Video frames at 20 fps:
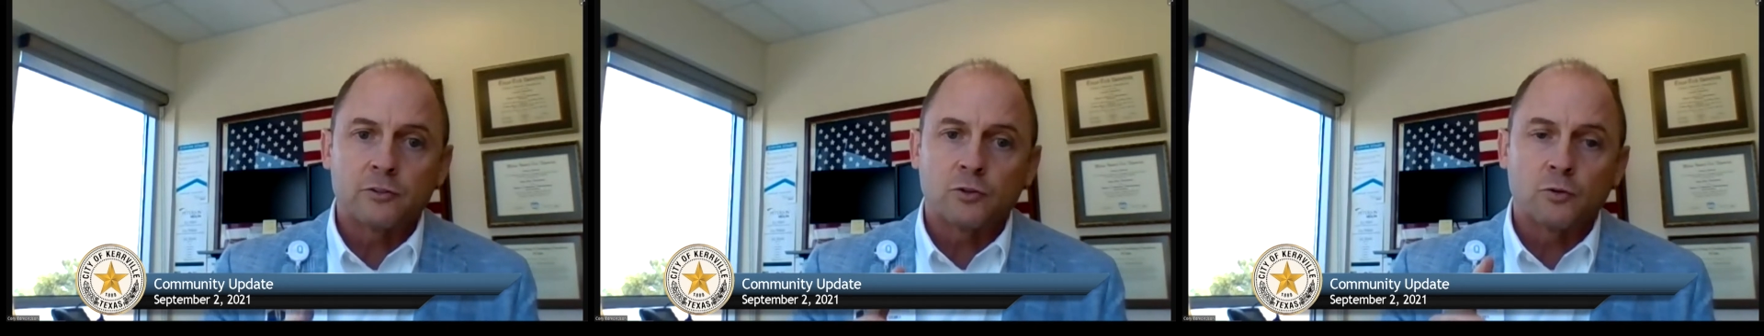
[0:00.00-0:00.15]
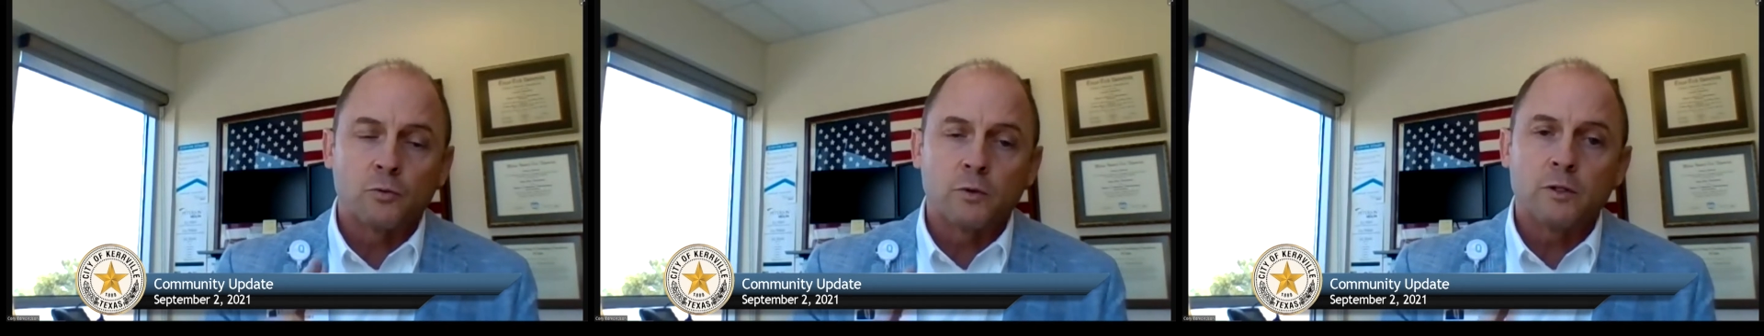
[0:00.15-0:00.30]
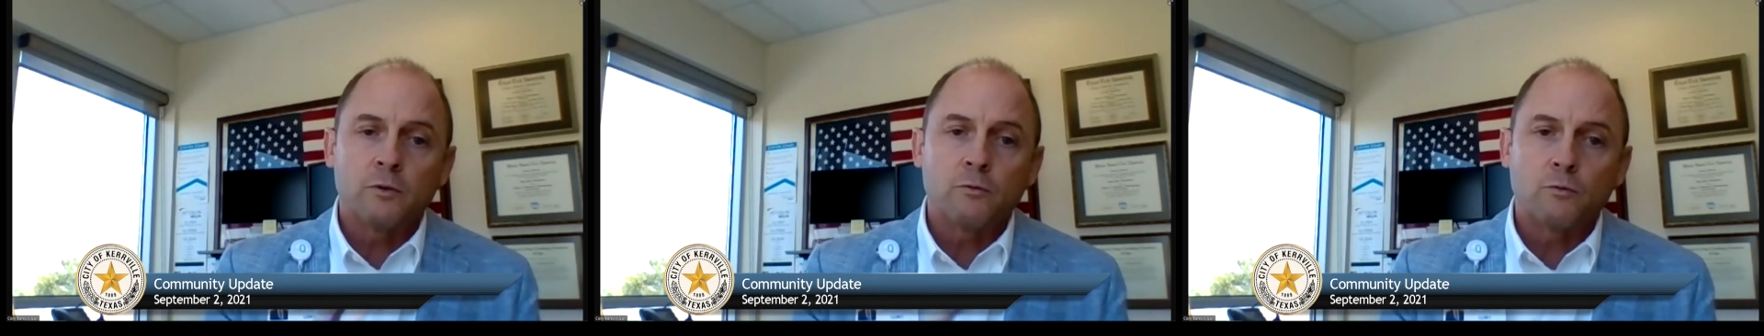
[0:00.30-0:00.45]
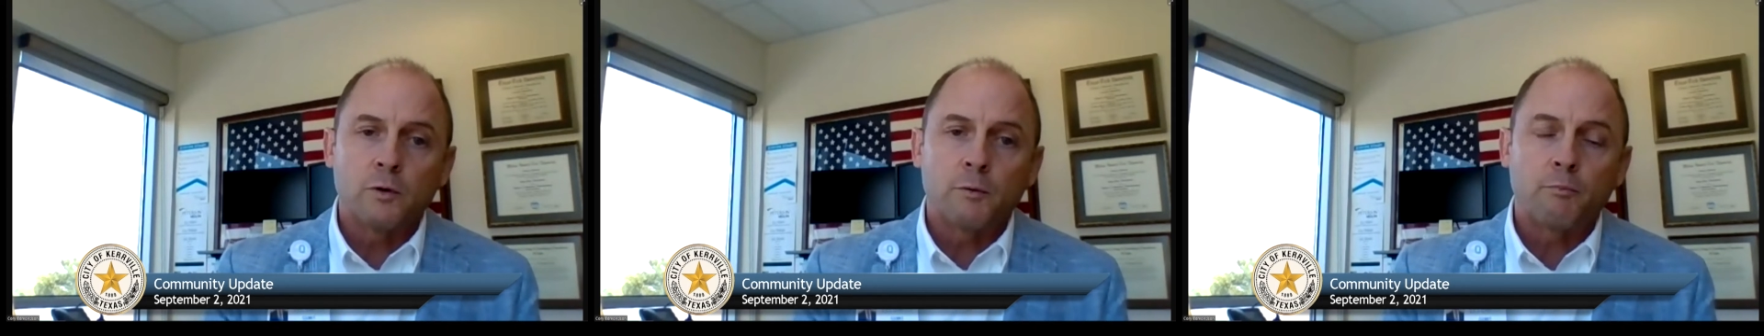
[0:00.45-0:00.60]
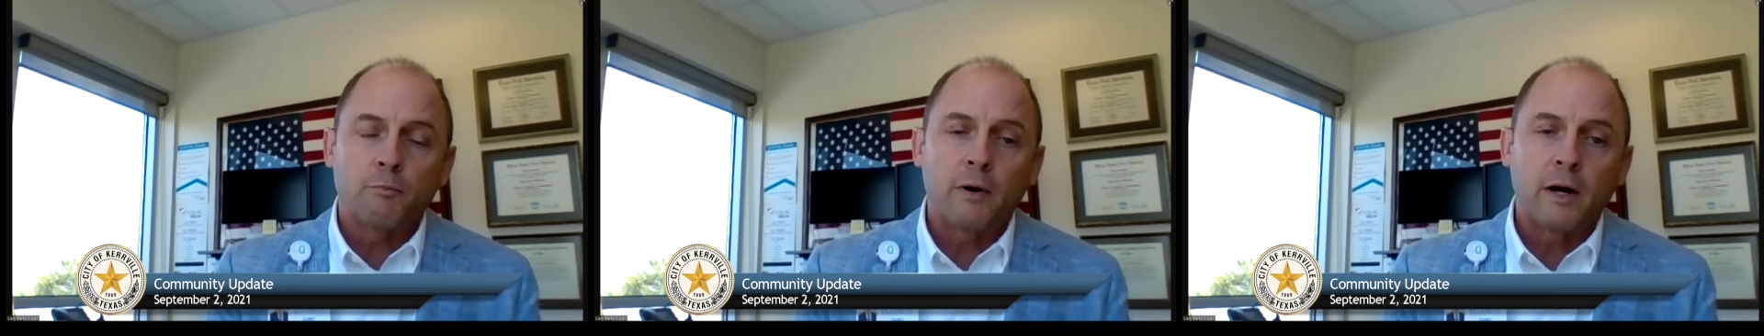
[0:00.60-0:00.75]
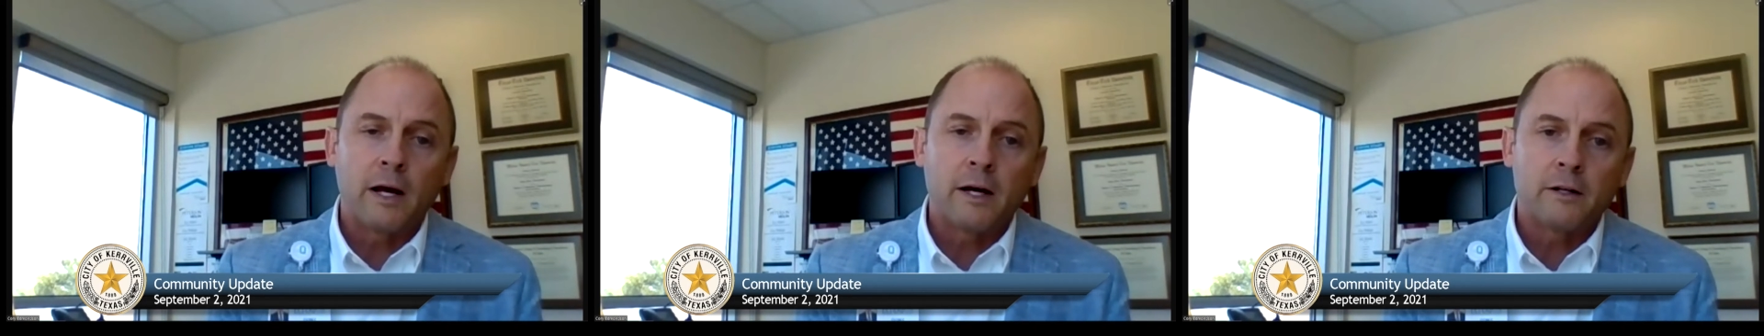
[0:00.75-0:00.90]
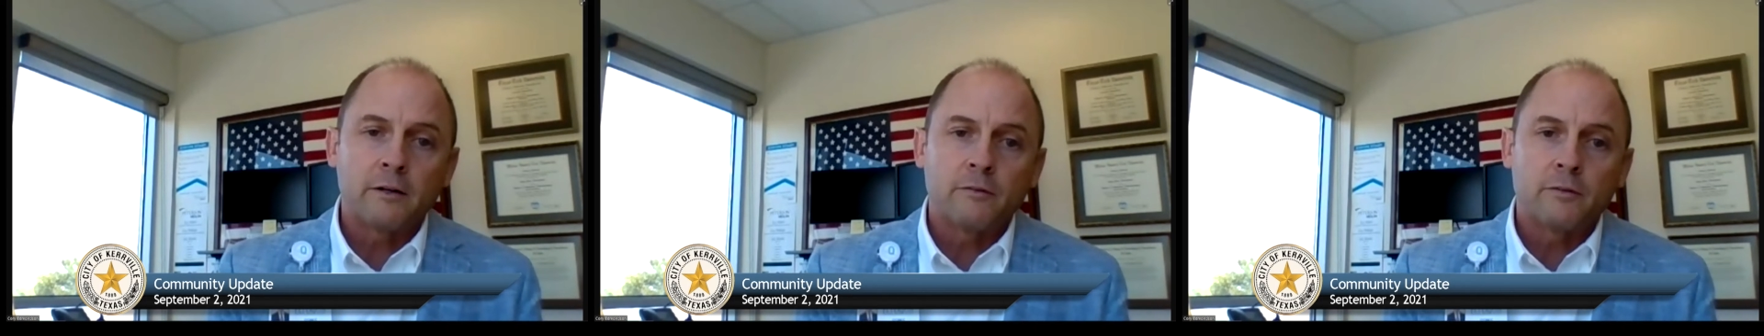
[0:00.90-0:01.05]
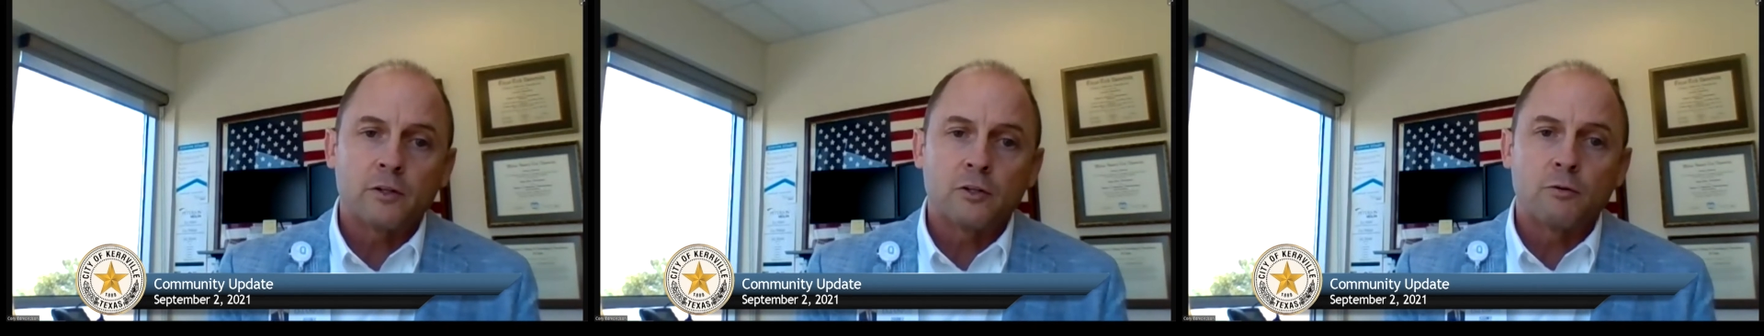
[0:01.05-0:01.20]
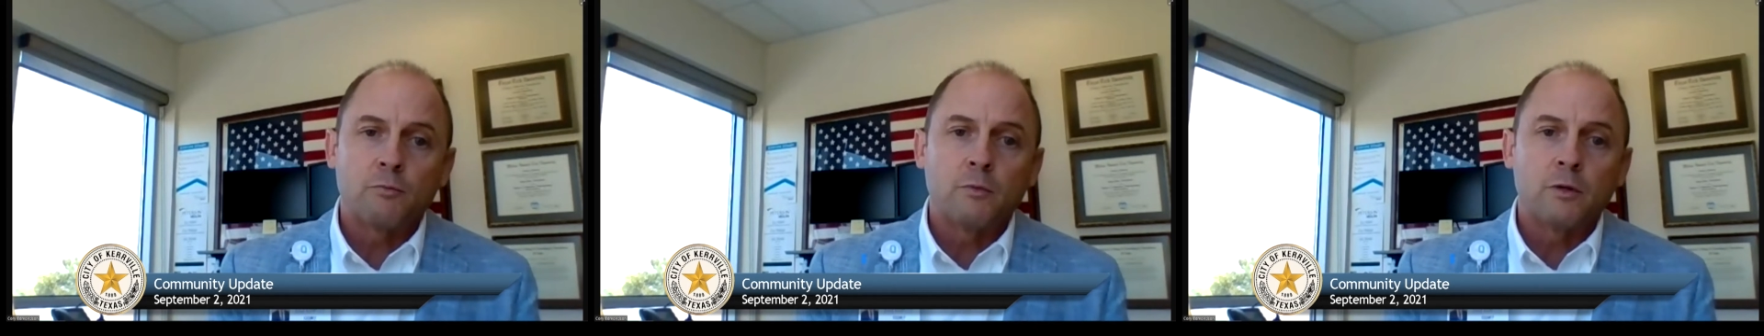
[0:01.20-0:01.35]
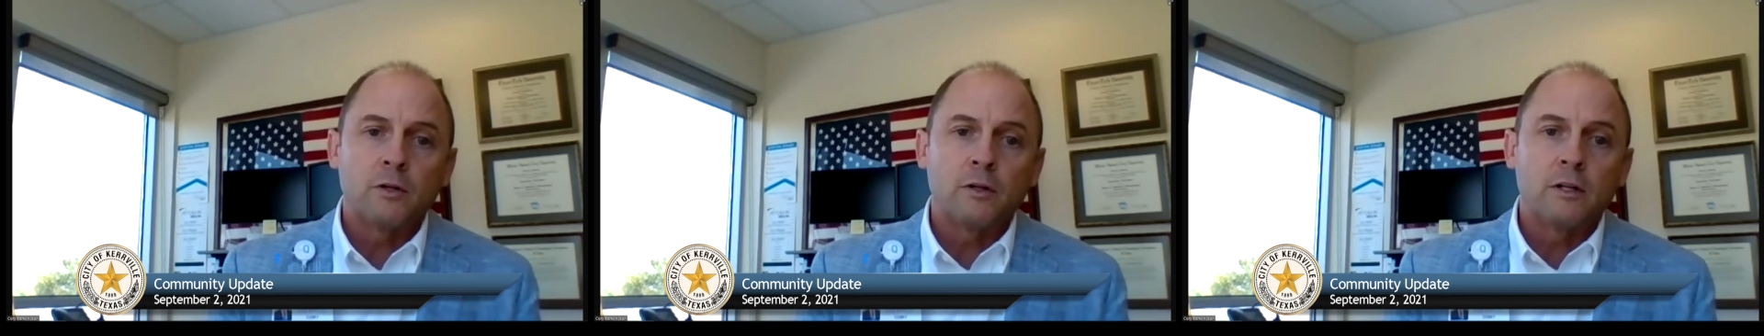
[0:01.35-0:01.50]
So we're proud of the
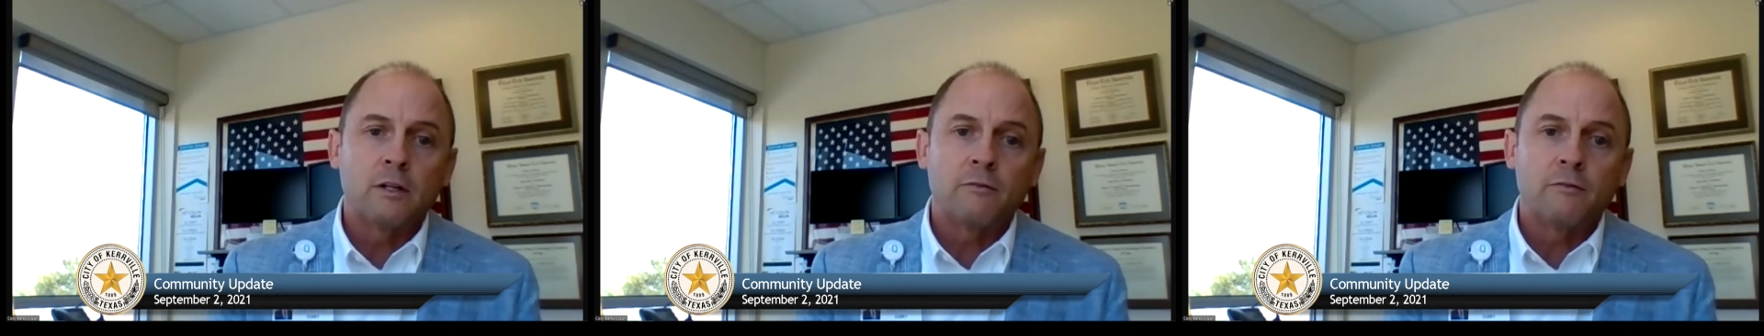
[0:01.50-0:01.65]
community